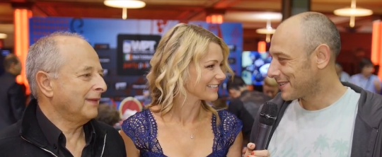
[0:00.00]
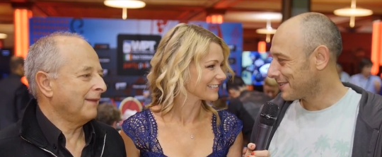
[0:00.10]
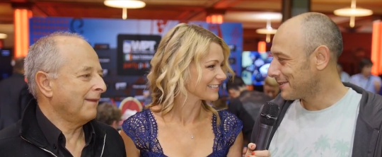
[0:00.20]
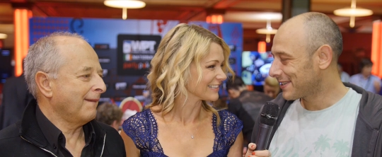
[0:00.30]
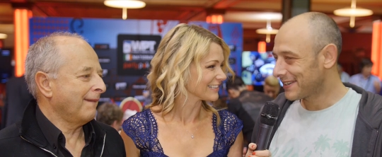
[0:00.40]

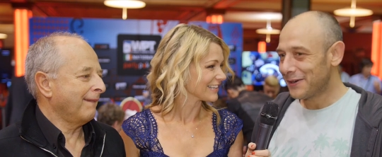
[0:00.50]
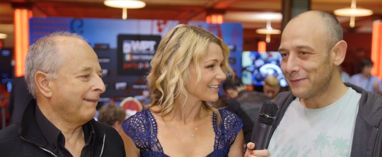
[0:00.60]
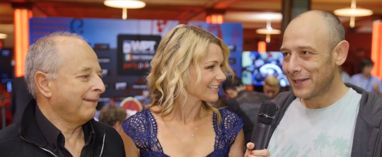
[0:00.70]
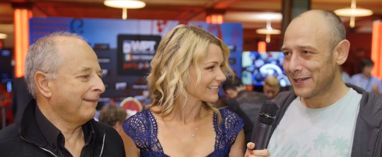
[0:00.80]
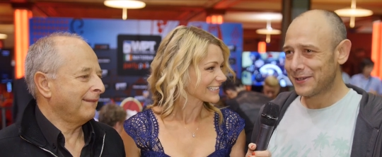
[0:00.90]
Speaker 1: to it.
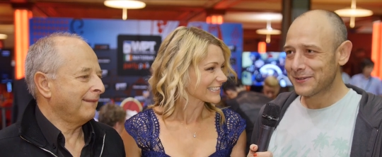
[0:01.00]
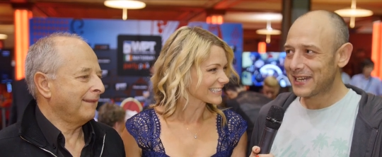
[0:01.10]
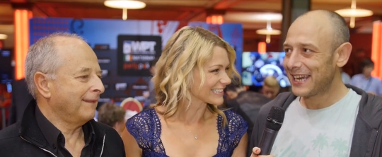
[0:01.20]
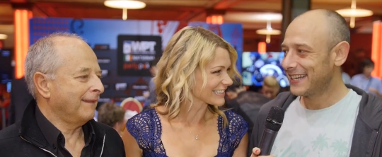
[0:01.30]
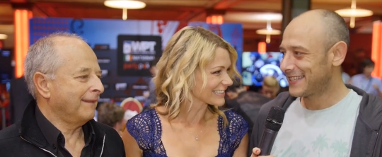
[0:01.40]
Hopefully, I
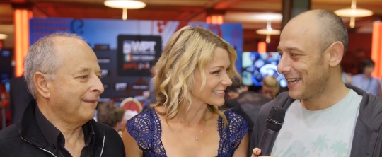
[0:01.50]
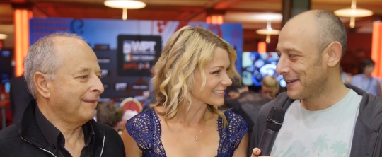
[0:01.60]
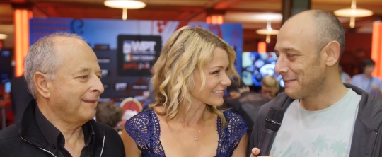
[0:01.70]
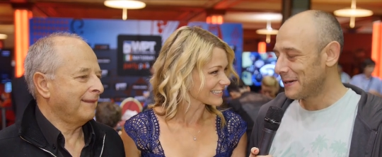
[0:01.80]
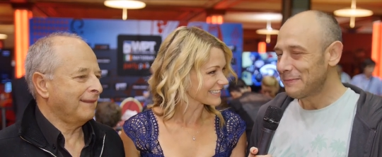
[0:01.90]
don't uh,
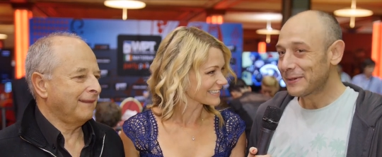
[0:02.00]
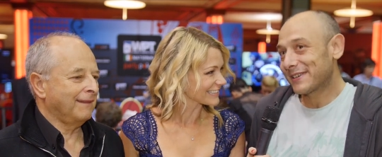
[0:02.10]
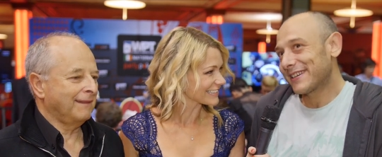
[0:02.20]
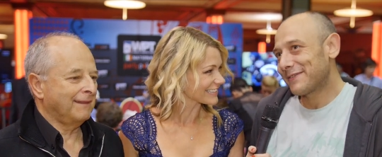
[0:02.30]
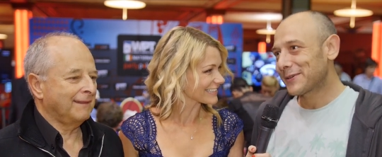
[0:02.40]
take him out,
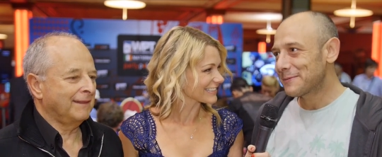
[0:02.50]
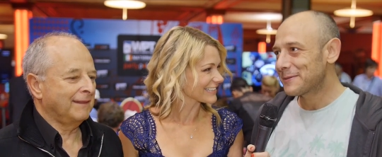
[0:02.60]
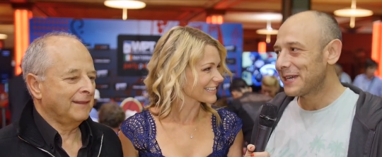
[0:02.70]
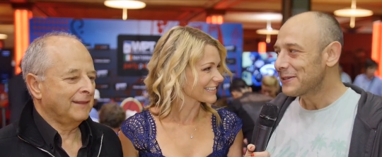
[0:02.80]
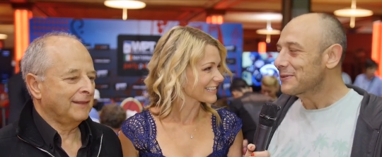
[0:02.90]
but if it
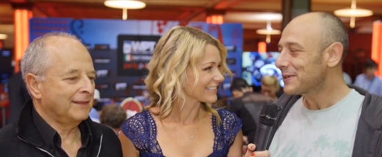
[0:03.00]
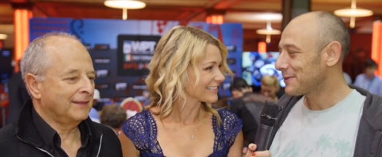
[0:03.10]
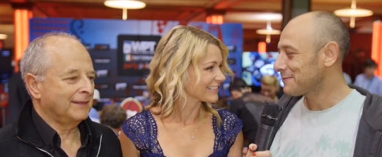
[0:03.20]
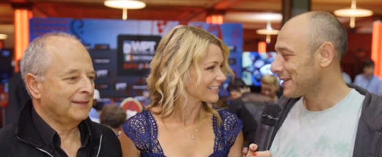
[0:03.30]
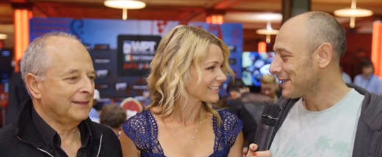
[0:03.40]
comes down to it,
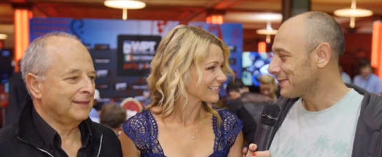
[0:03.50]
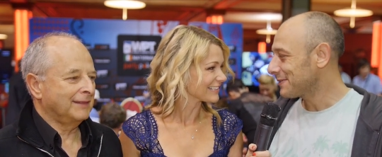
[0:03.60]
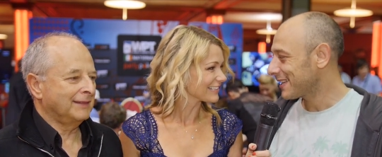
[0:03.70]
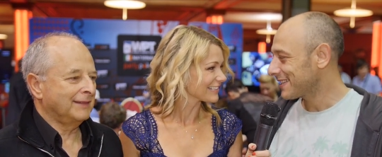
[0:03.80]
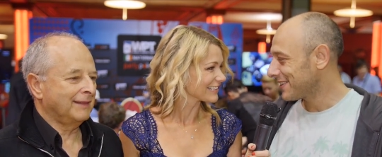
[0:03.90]
it comes down
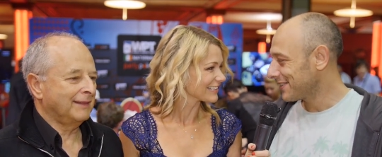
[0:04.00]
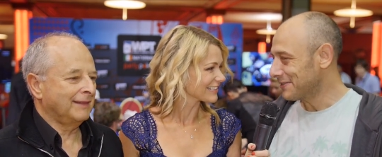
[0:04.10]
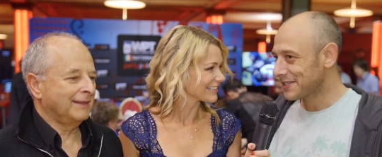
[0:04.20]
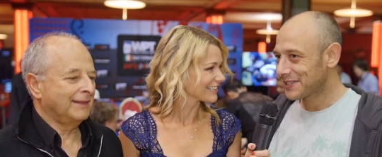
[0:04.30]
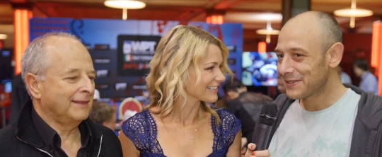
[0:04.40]
to it. That's all
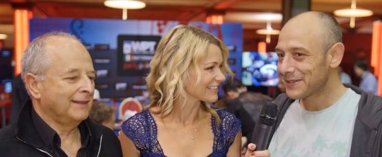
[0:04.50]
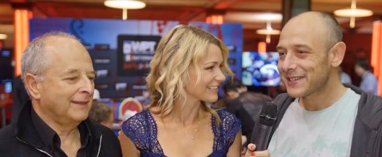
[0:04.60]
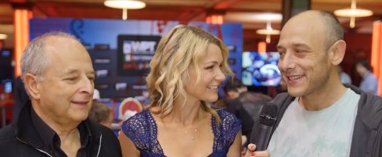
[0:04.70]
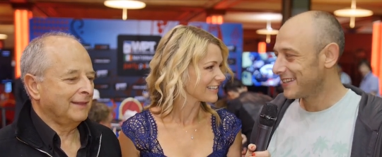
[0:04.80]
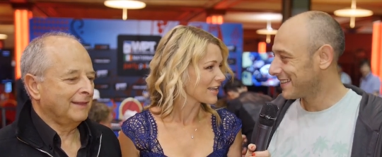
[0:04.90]
there is to
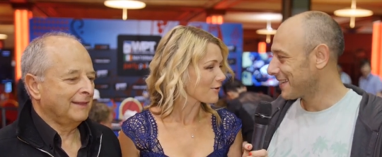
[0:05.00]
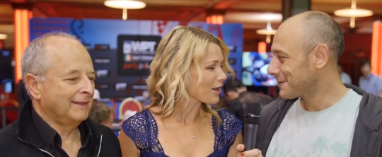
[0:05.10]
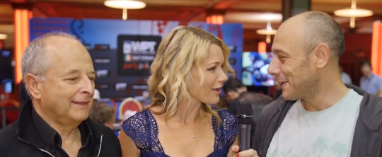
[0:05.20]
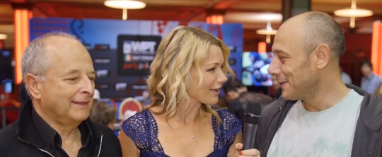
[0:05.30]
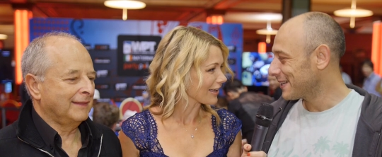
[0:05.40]
it.
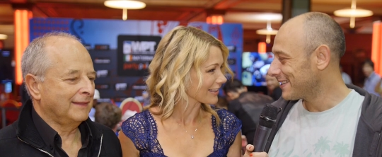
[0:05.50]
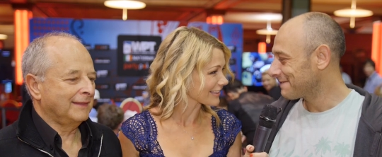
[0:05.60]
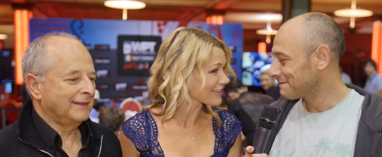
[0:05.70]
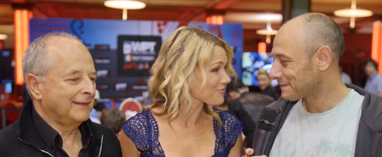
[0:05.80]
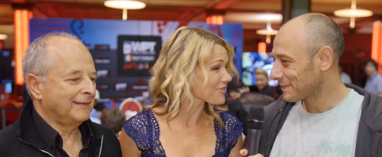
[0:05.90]
That's well, poker.
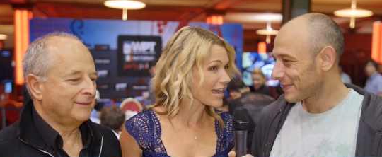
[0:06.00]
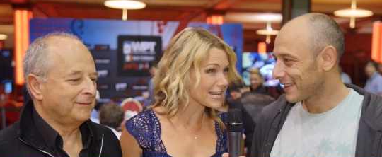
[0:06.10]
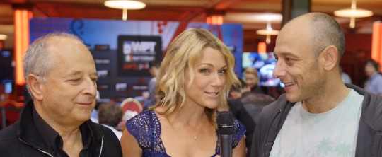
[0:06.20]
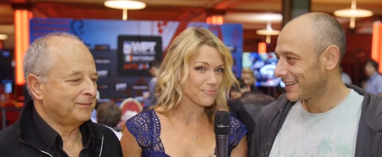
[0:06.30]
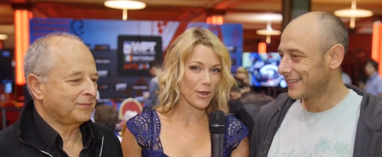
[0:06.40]

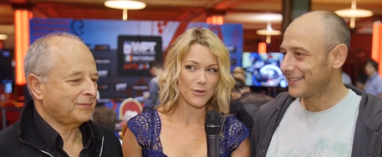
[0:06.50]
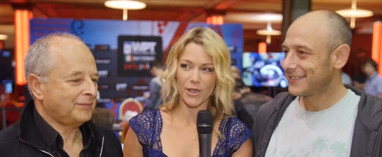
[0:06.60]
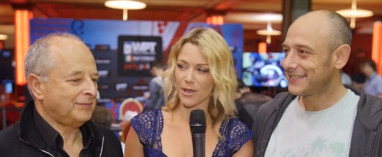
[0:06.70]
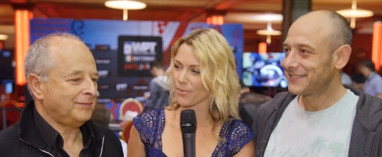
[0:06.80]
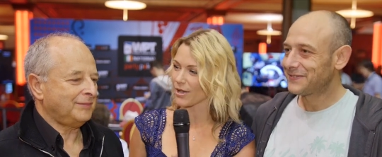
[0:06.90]
Speaker 2: That is
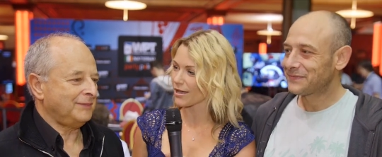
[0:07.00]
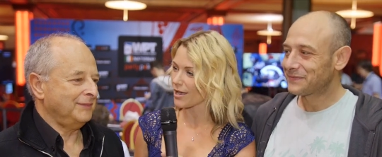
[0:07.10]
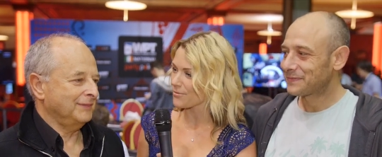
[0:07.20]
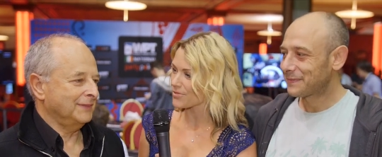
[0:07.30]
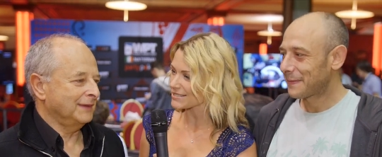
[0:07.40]
poker, but
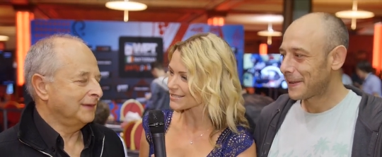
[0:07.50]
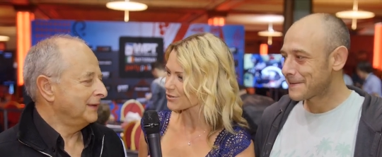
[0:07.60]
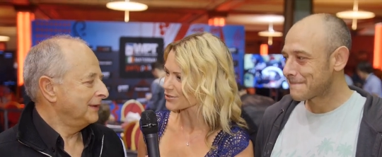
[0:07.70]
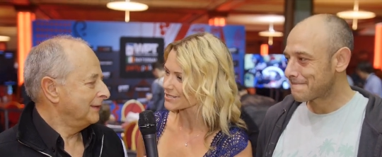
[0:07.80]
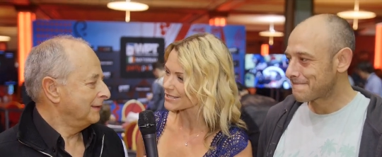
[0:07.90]
um, this
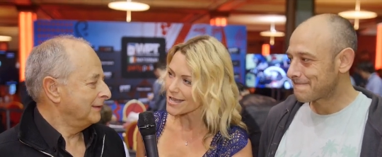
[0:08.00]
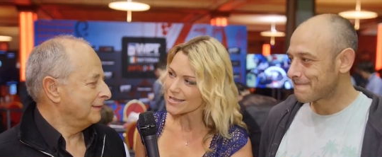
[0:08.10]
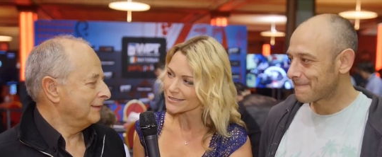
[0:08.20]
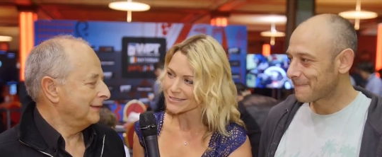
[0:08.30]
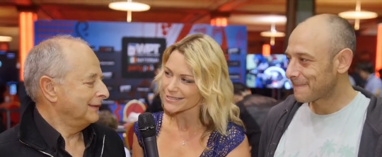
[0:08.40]
is your
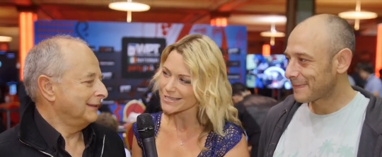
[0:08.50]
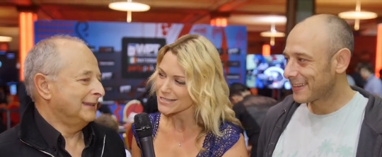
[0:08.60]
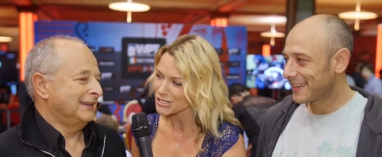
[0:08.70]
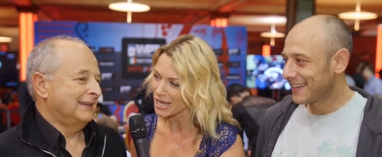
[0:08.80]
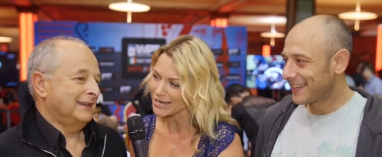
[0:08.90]
son. Is this
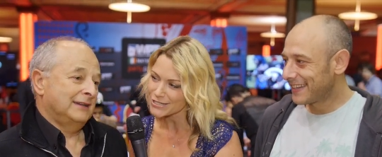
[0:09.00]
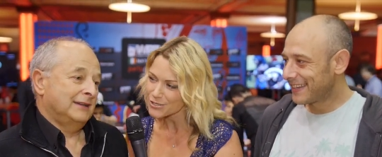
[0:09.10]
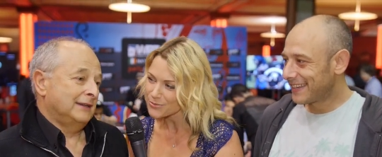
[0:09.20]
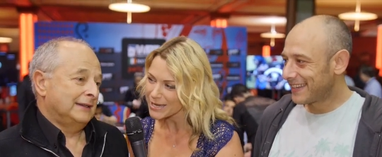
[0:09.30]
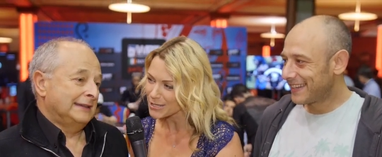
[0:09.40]
going to
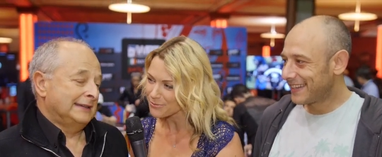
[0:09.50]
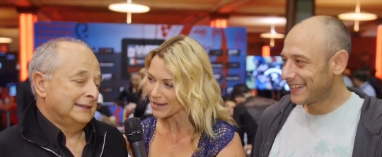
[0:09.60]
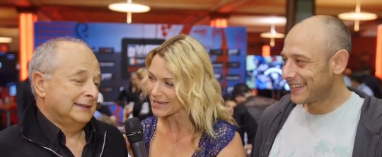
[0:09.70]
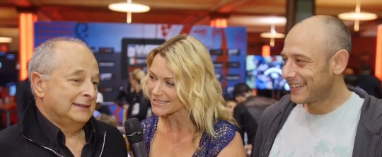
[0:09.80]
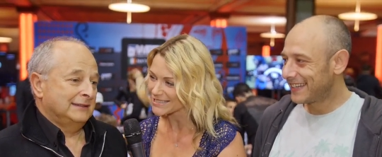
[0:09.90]
change the way you
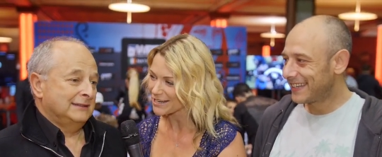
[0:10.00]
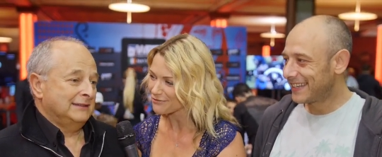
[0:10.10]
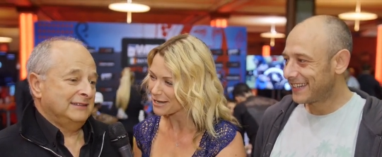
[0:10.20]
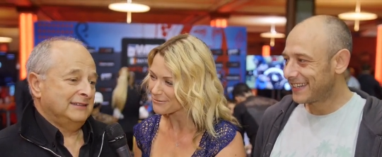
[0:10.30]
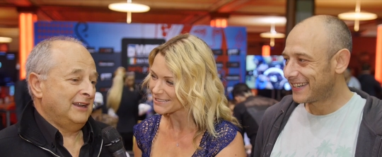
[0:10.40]
play today,
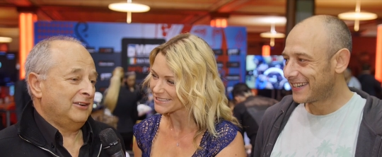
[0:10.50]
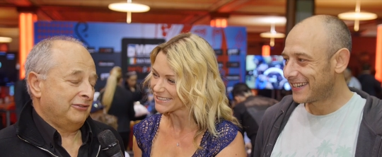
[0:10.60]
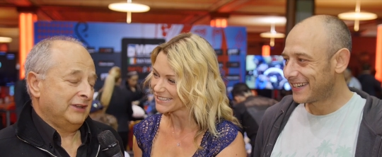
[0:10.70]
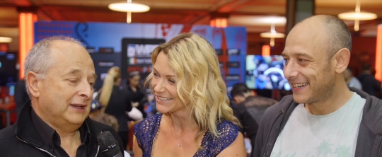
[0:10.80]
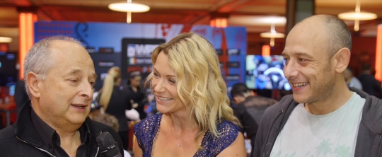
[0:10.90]
Raymond? Not
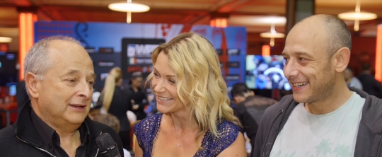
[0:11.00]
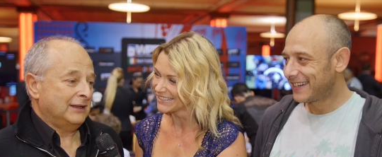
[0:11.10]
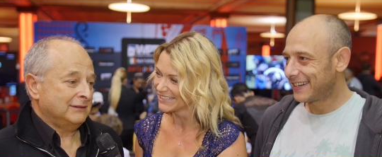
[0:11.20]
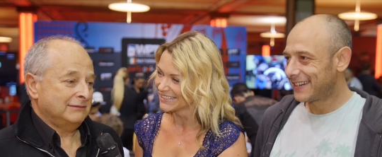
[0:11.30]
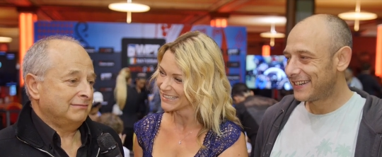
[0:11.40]
Speaker 3: really.
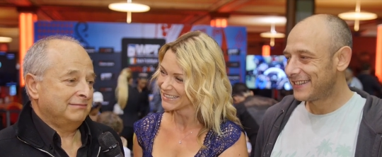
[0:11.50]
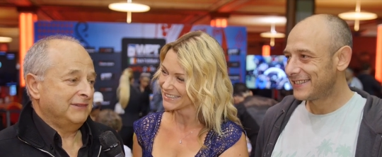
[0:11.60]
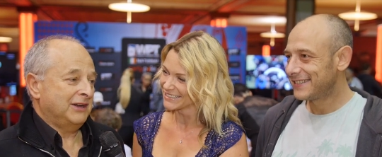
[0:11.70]
No, no.